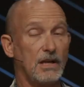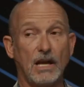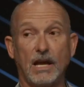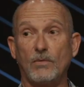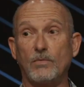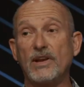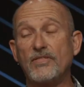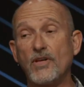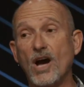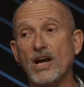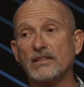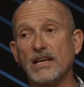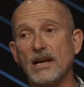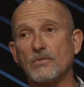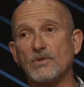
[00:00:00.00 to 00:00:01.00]
And we
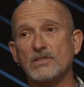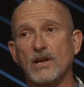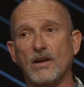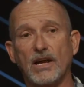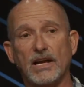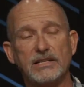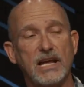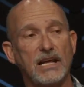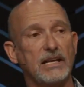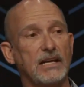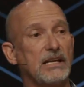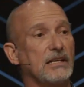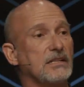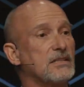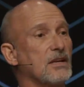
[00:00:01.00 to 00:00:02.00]
thought that was our
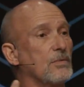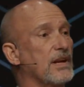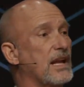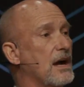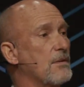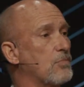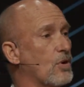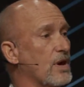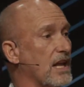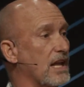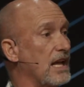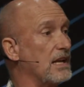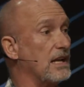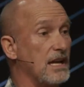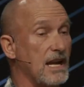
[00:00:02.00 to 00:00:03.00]
identity until we got born
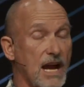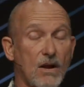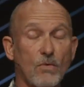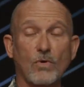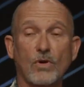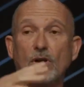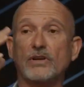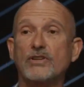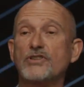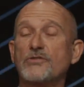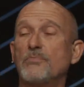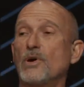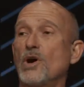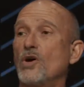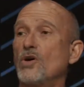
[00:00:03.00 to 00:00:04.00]
again. And now we're
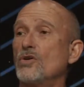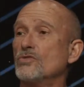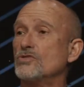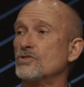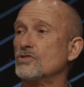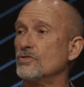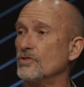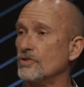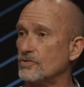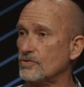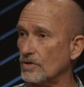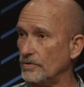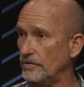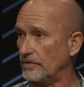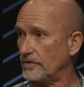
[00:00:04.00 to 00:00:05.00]
exposed to the
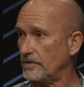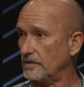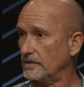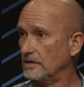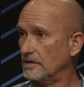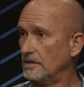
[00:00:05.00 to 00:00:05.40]
truth.